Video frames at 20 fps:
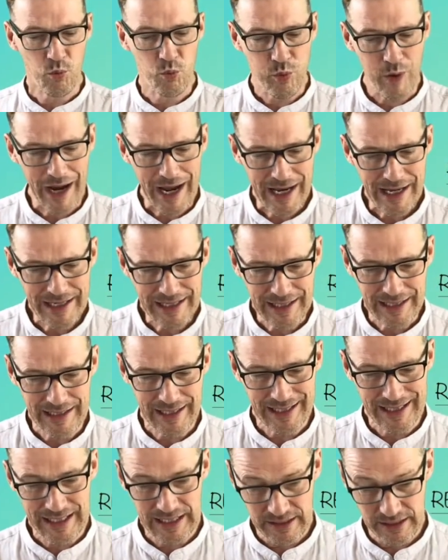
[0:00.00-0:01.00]
When
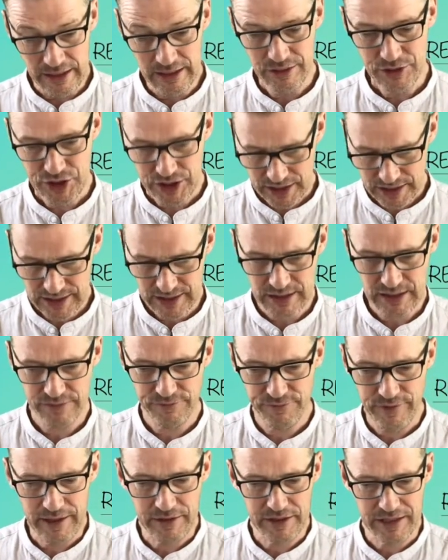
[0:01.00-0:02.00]
he, Jesus,
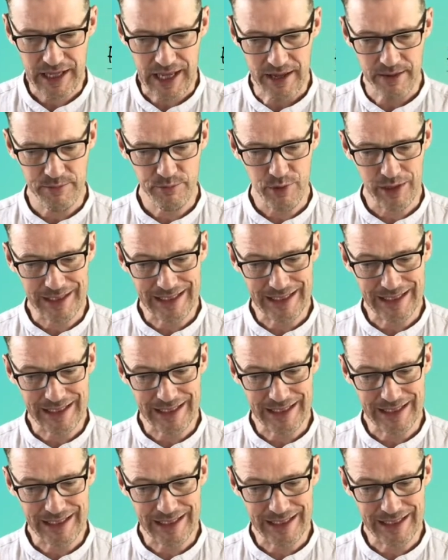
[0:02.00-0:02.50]
fed them,